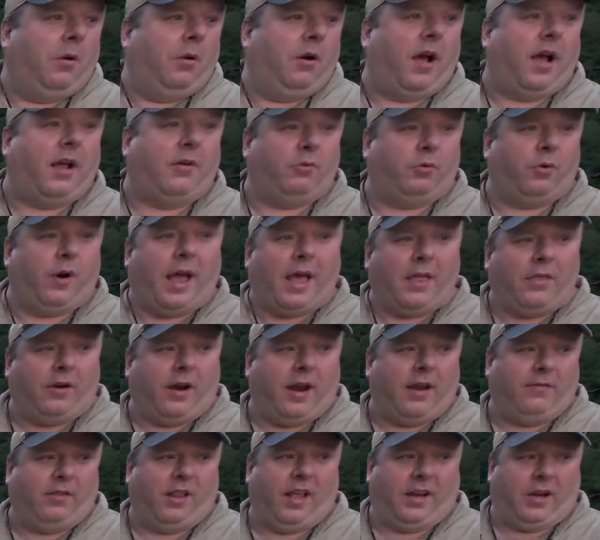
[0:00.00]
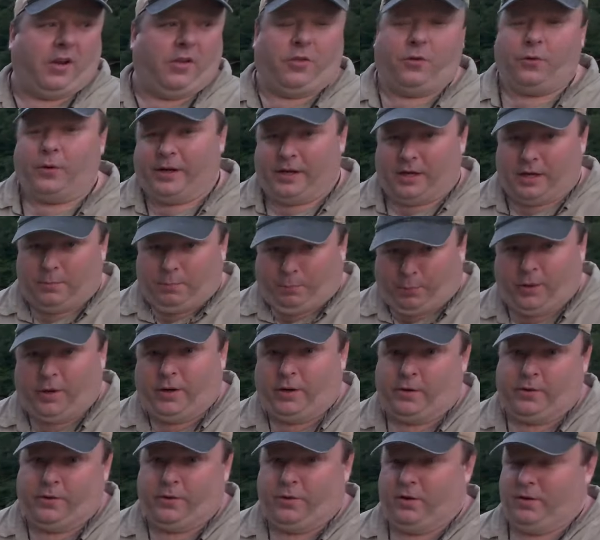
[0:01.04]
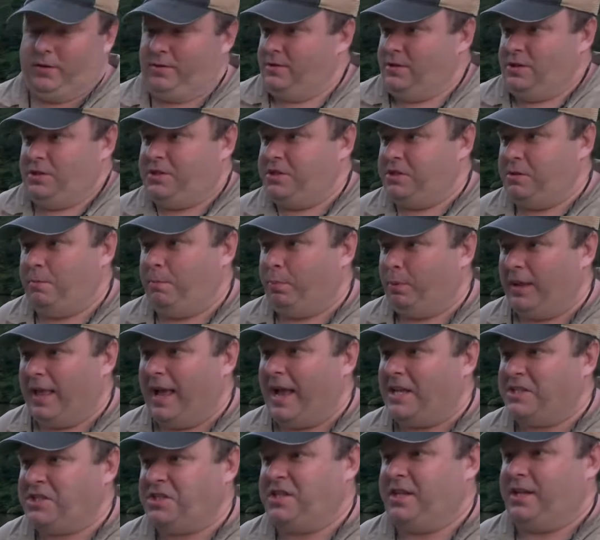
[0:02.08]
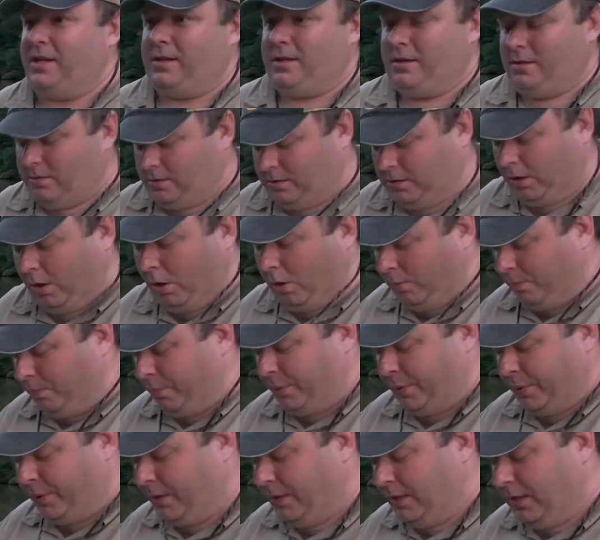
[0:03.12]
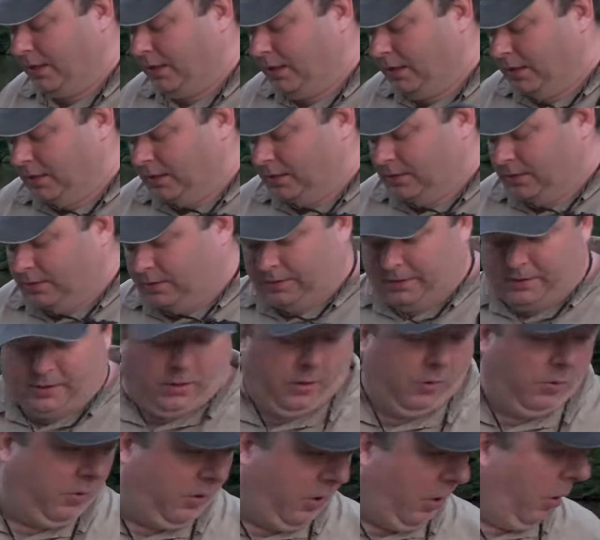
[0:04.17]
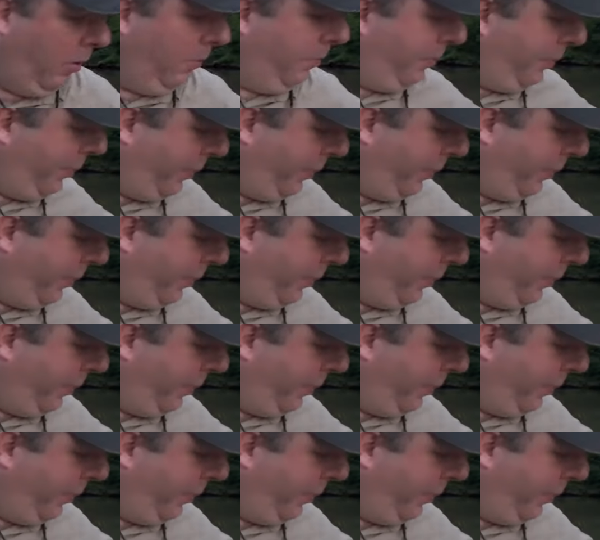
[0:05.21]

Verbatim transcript: Well, I'd rather have like a 3D printer do it. Just some plastic gulp, you know, gulp